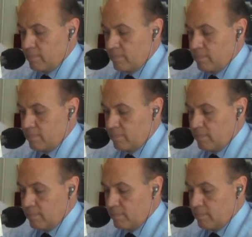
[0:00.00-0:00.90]

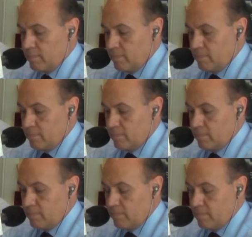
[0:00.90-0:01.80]

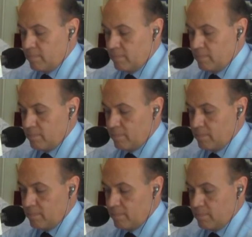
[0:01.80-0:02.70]

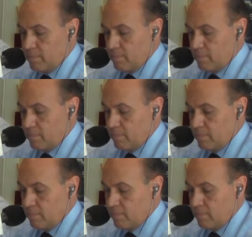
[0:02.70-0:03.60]

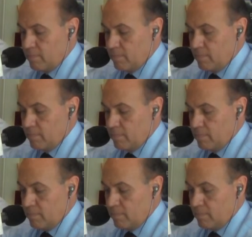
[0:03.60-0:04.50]

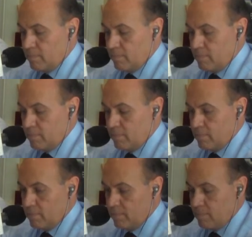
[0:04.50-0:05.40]

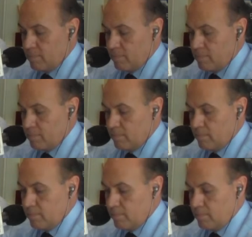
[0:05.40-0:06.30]

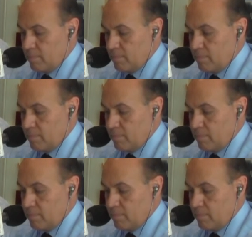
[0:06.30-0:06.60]
[no speech]